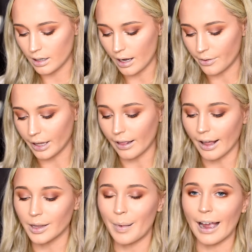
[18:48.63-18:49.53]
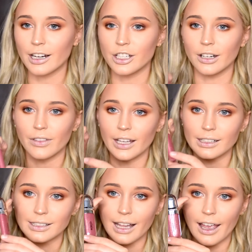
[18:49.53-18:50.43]
I really like the packaging of
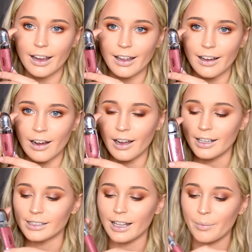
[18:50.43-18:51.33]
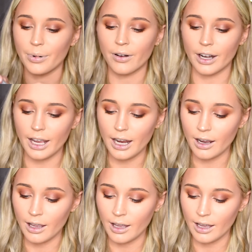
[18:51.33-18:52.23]
these, like, isn't that
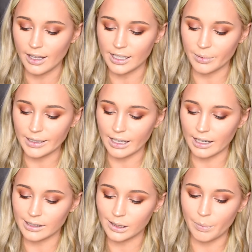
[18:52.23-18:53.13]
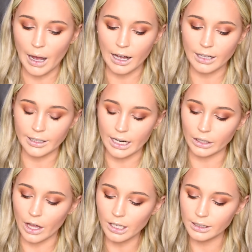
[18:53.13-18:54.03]
pretty? This one's like a sparkly
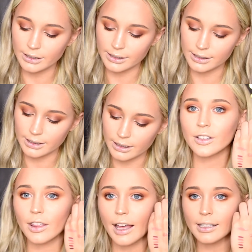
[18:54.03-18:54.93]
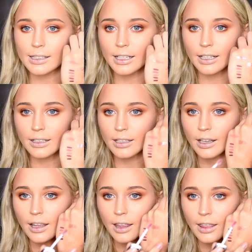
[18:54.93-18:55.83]
gloss, so that's it
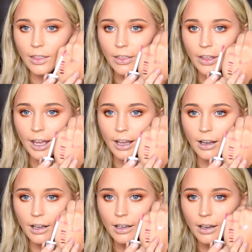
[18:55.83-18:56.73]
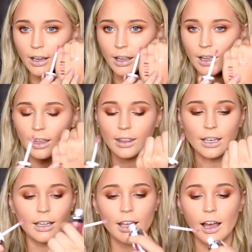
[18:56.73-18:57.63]
there.
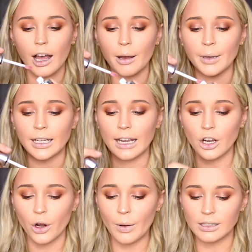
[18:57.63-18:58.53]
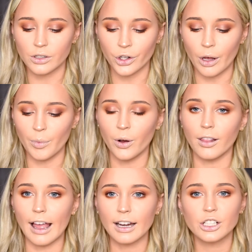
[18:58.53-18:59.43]
The Kiko ones are a lot more
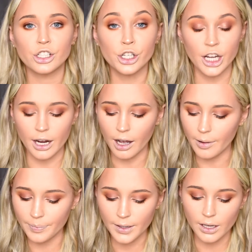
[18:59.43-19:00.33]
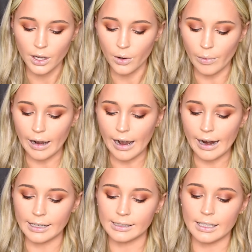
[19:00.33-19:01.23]
like sheer,
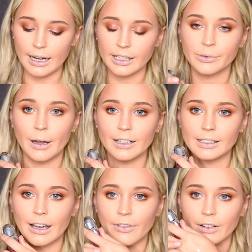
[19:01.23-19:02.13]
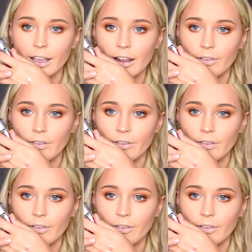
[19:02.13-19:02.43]
whereas the next one is definitely